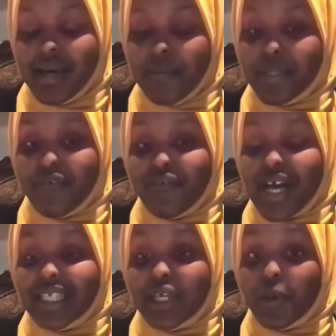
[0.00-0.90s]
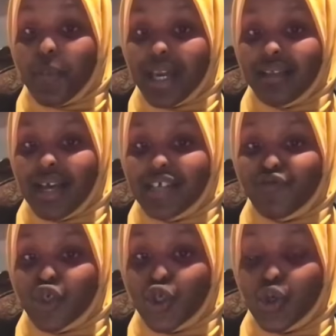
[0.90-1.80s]
but the fact that they are penalized
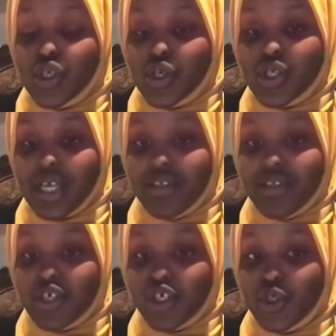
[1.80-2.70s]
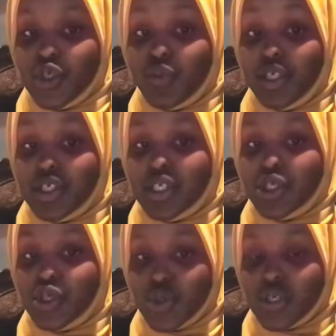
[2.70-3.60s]
for choosing to send their children to religious
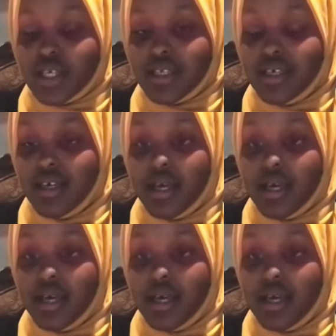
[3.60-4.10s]
institutions.